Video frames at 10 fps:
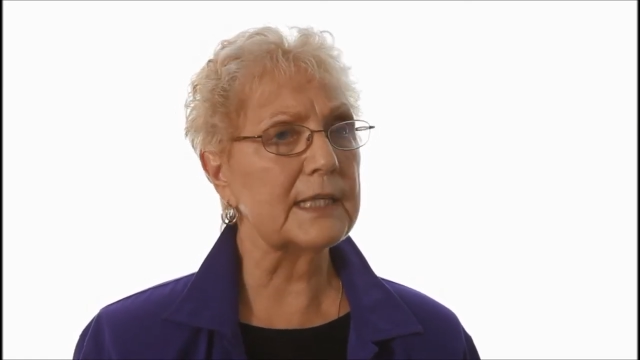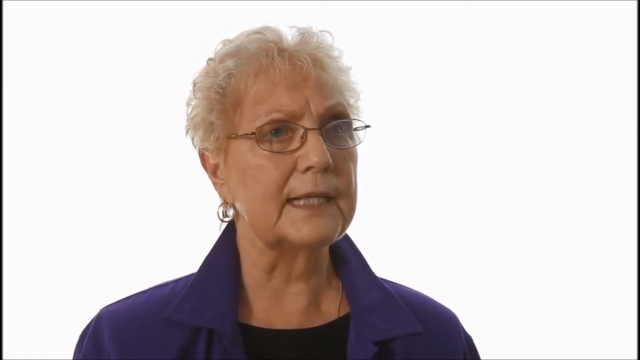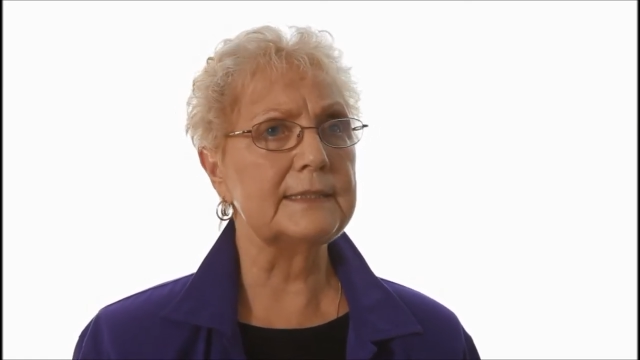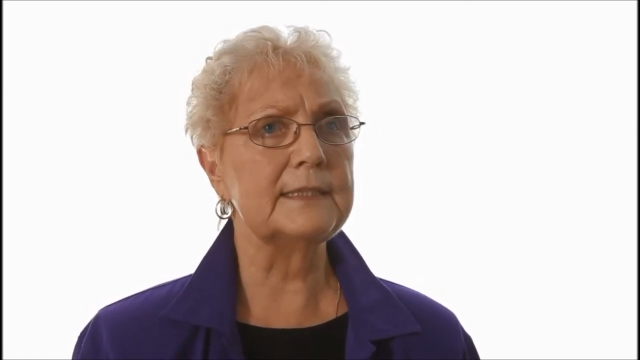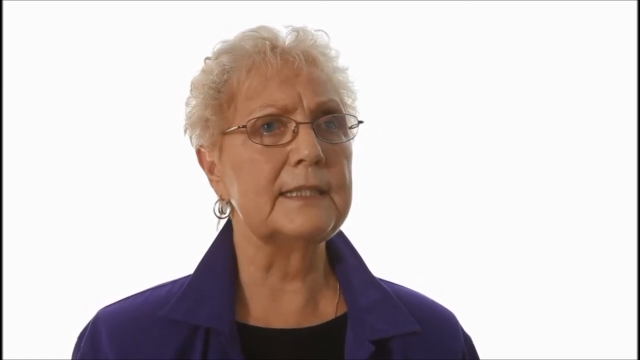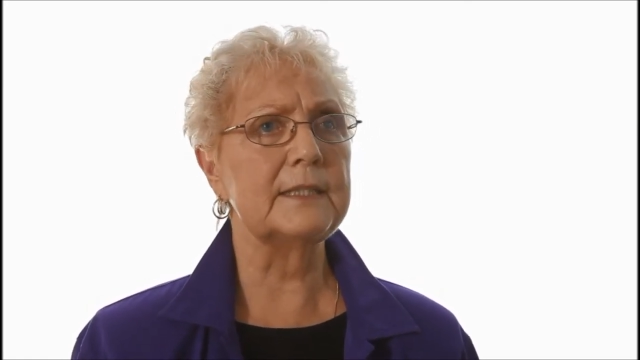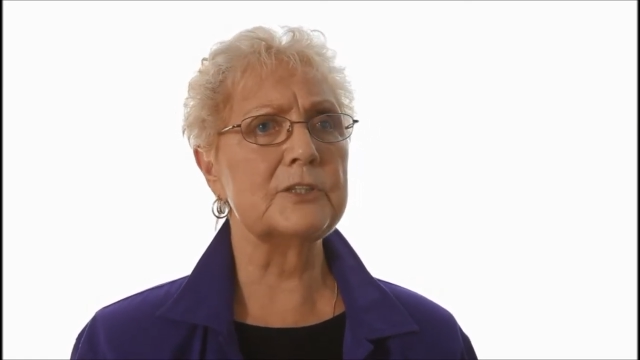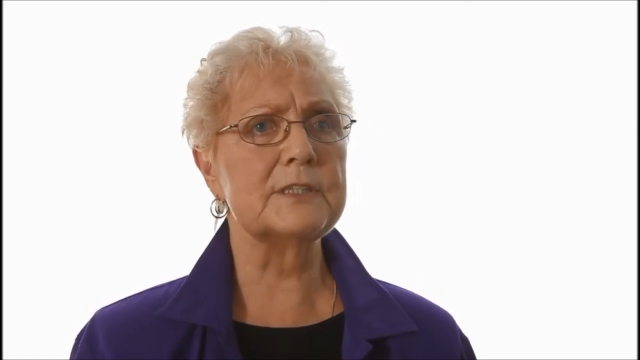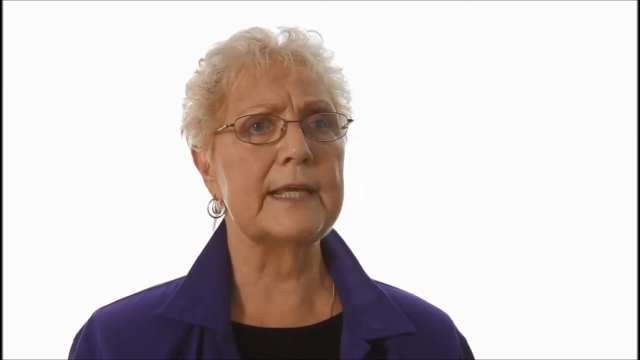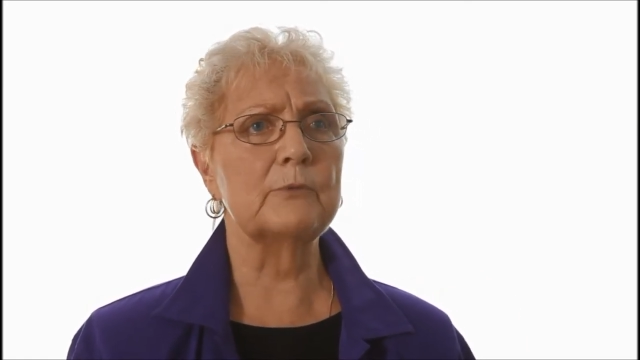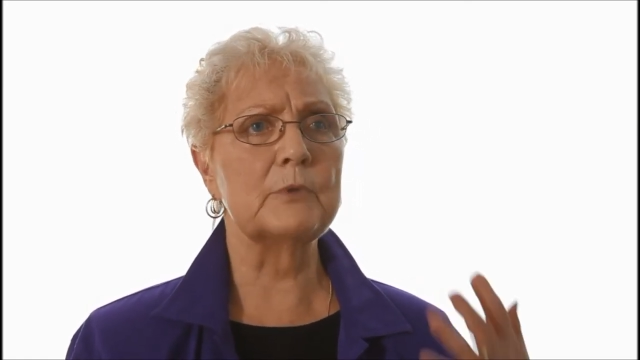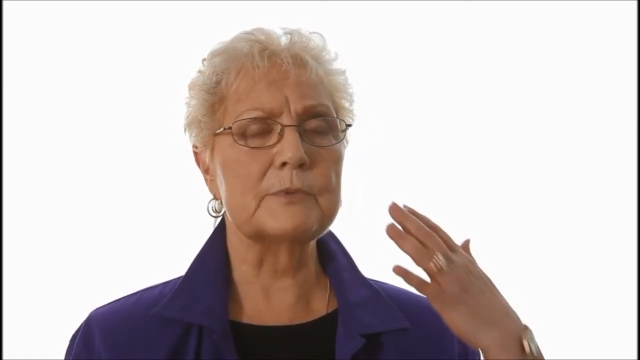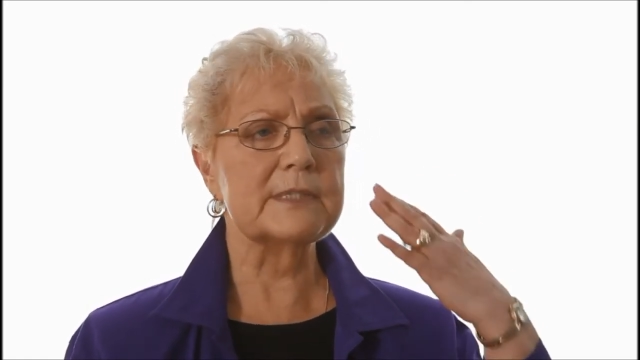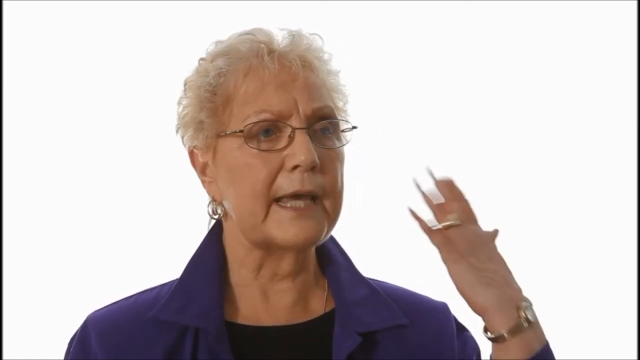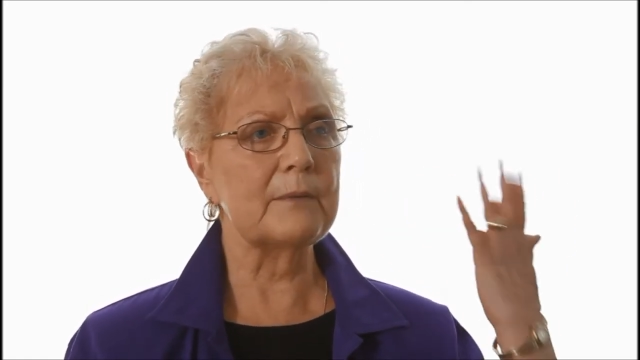and I didn't understand what
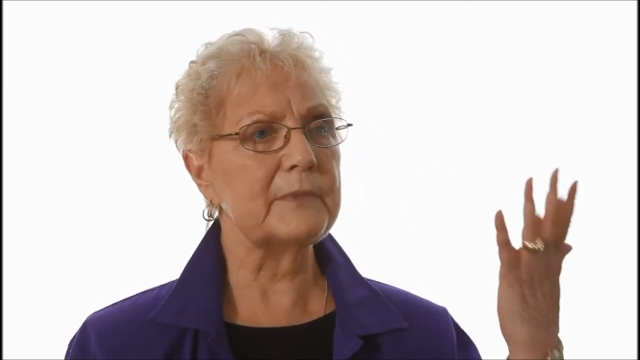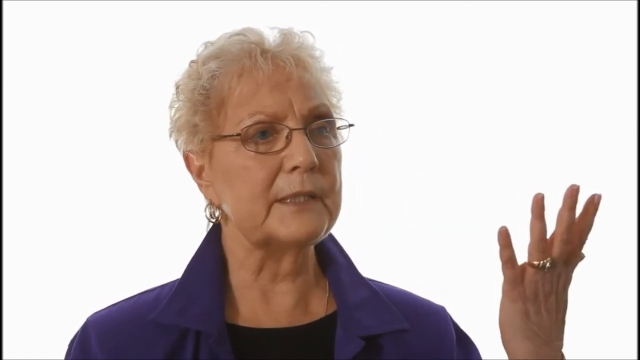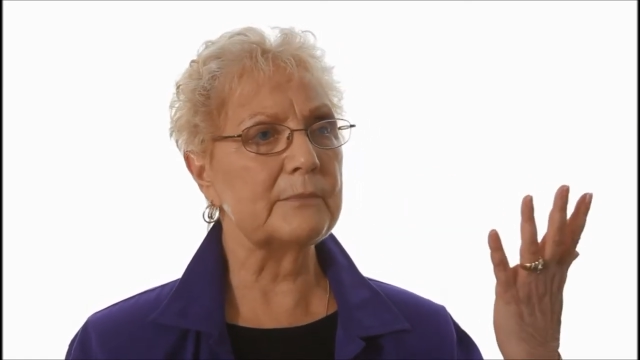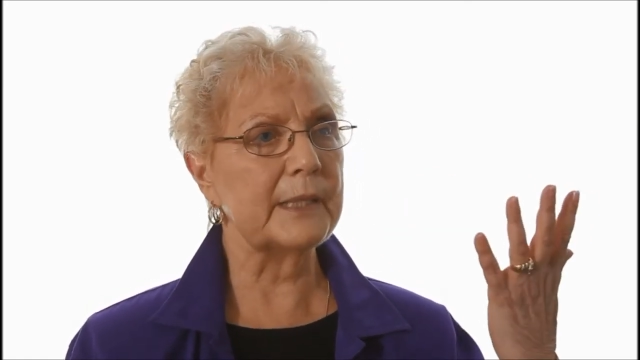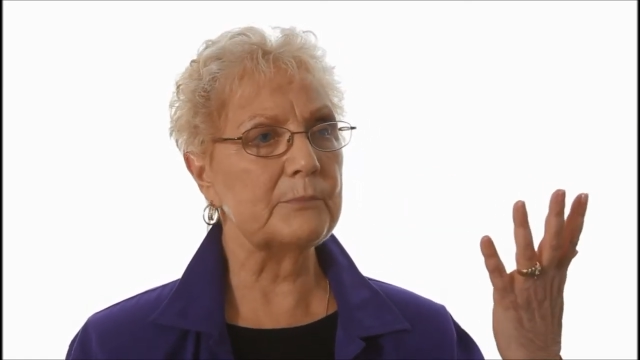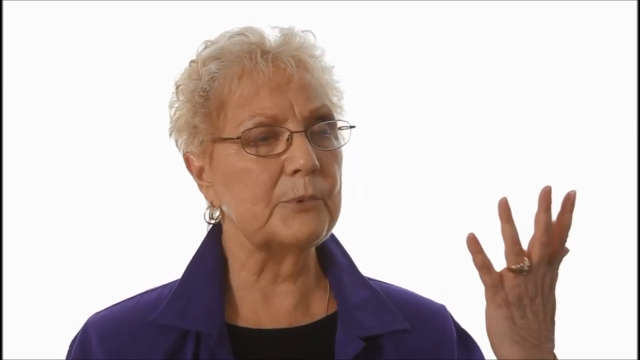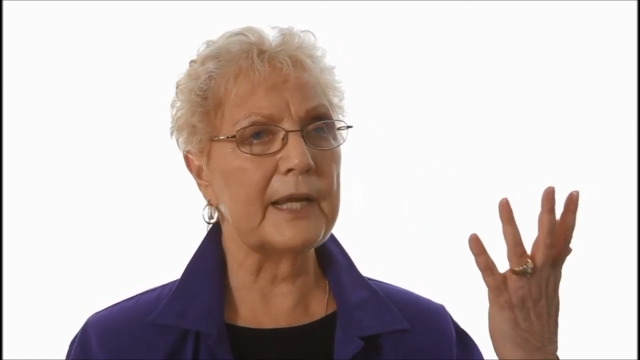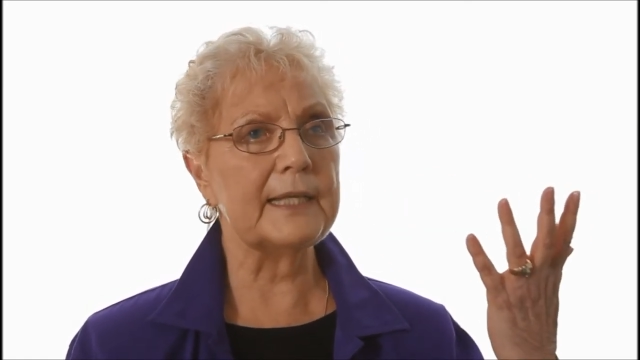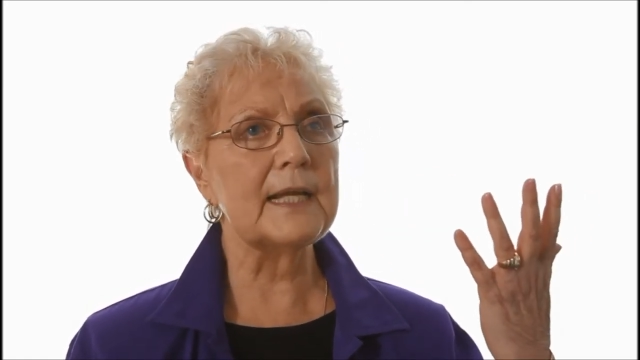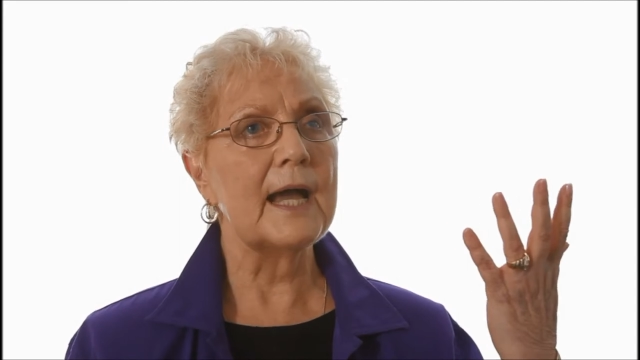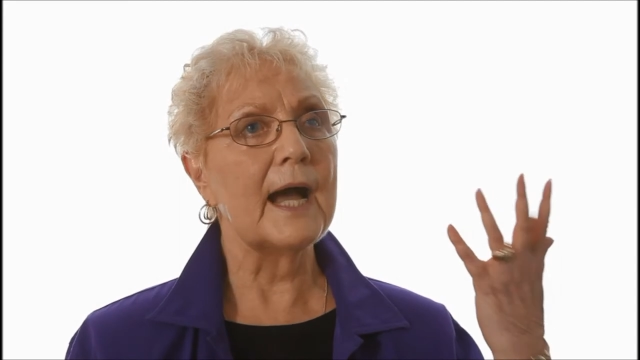was happening in my brain,